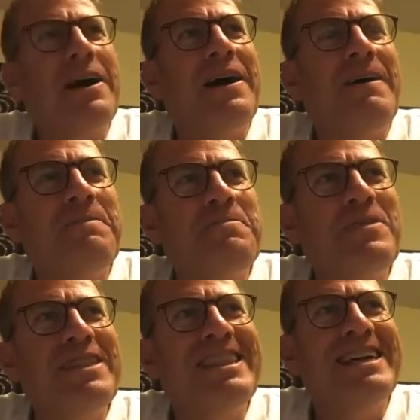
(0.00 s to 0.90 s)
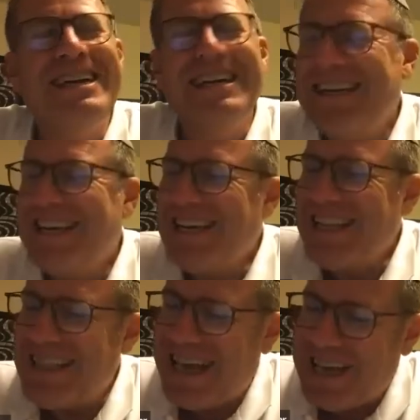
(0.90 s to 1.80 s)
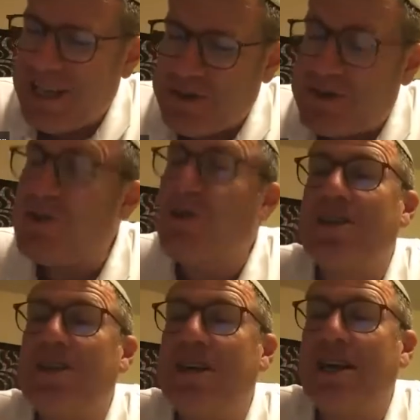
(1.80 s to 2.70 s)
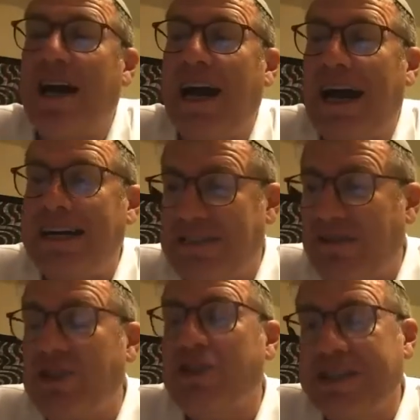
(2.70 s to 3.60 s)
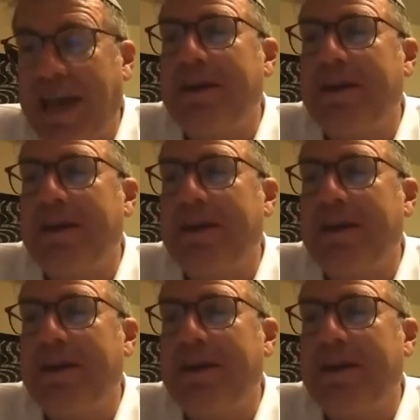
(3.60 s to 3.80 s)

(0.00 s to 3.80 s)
that you saw as the Russians